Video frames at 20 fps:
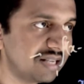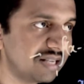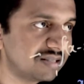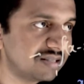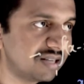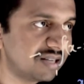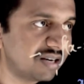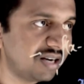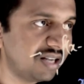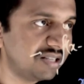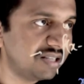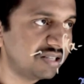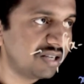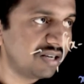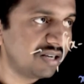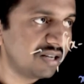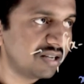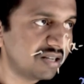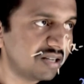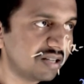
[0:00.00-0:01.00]
is the
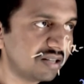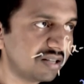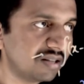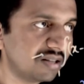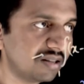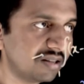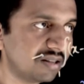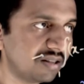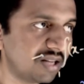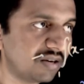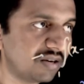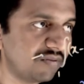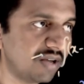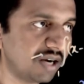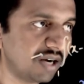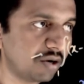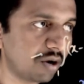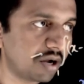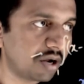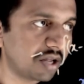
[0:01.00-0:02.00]
region that we
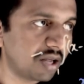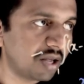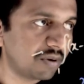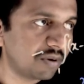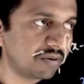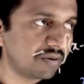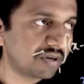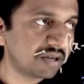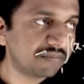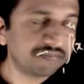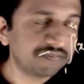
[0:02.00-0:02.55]
are talking about.